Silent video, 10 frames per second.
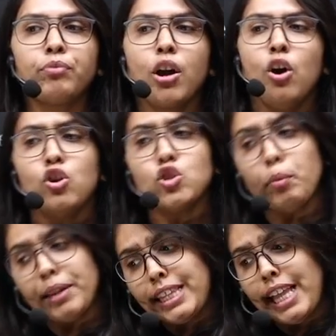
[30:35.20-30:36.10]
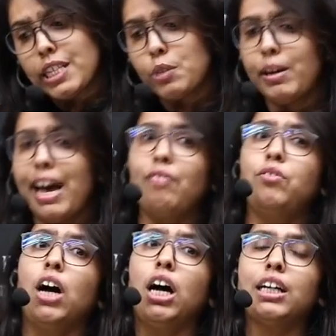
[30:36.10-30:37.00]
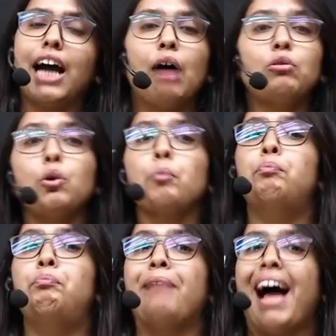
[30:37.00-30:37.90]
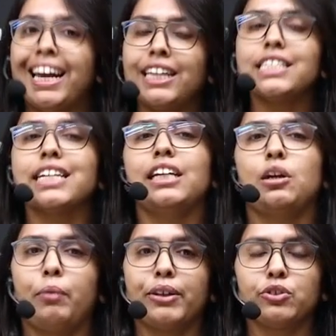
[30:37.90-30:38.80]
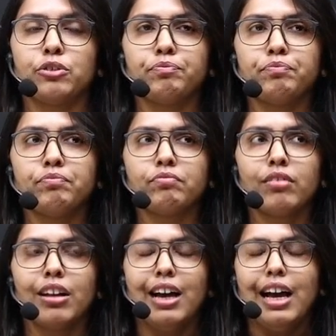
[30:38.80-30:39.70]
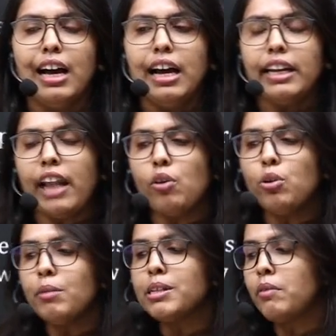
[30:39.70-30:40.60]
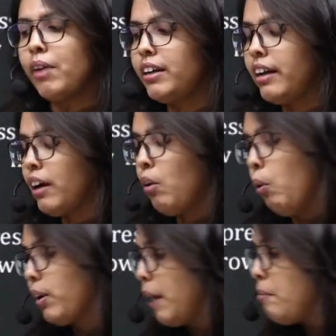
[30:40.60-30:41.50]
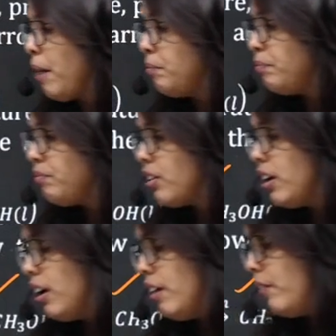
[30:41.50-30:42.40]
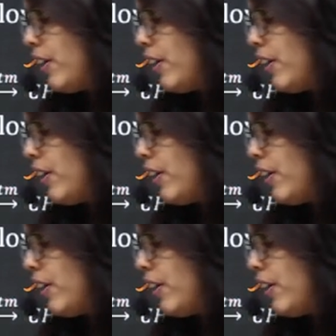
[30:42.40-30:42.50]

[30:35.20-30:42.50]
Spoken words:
So with this we have learned how to balance an equation. Now you must be wondering, okay ma'am, we have